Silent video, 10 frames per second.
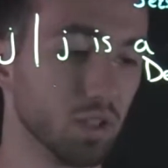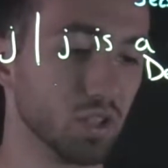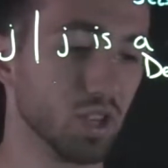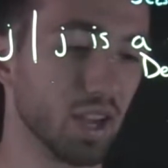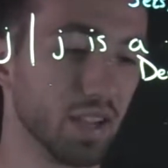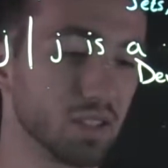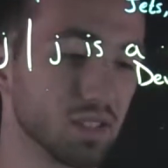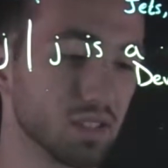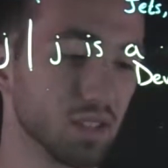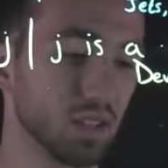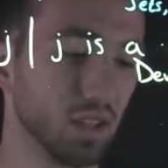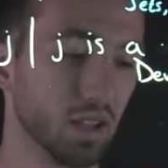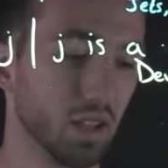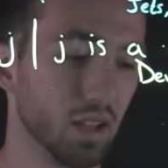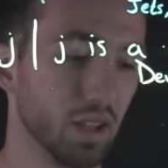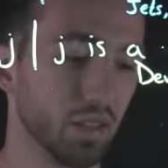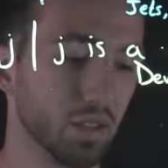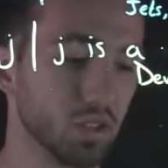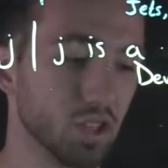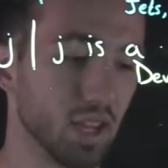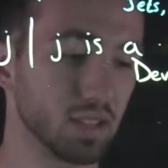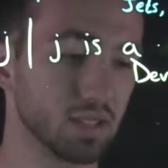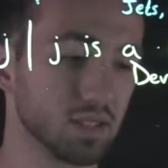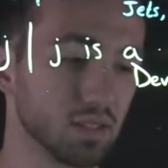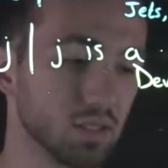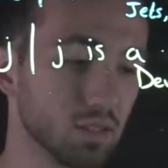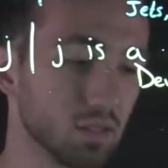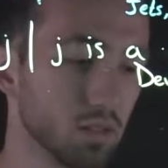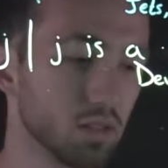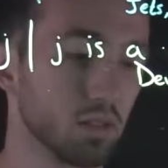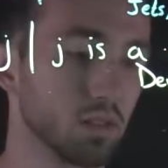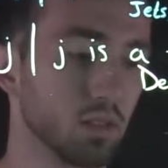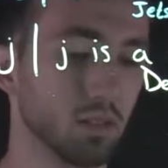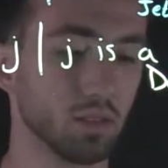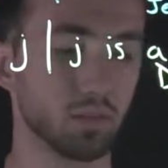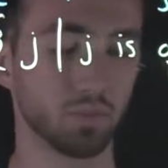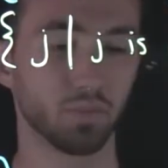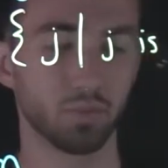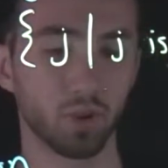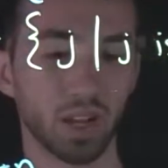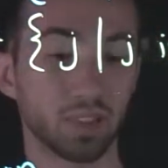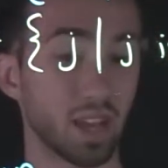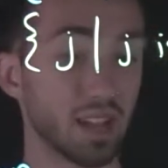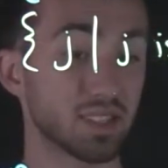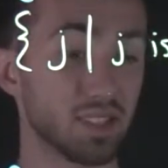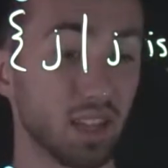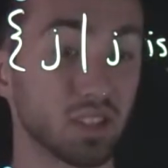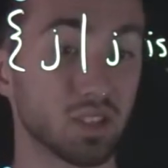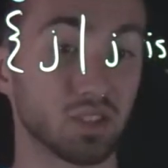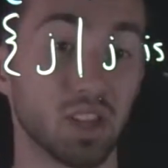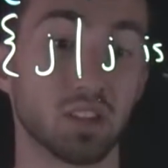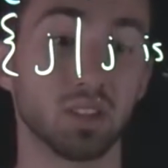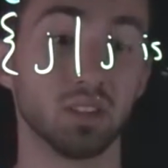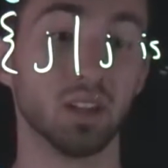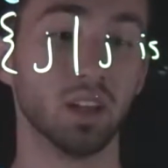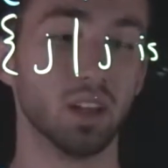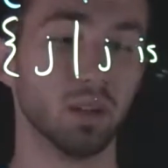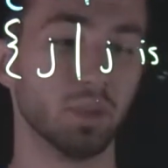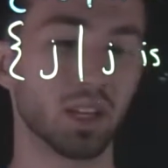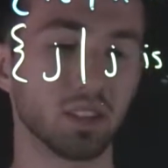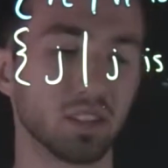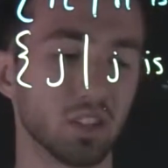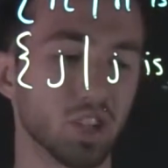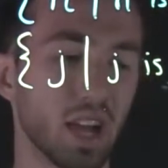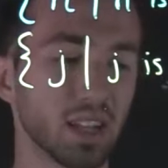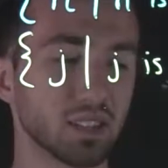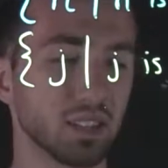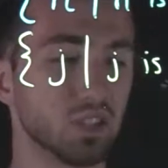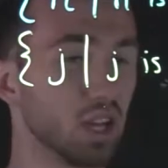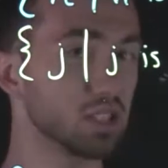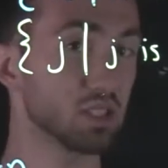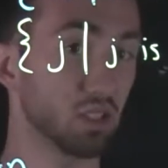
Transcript: Giants and the Jets. Right? That's the intersection. Because the Giants and the Jets,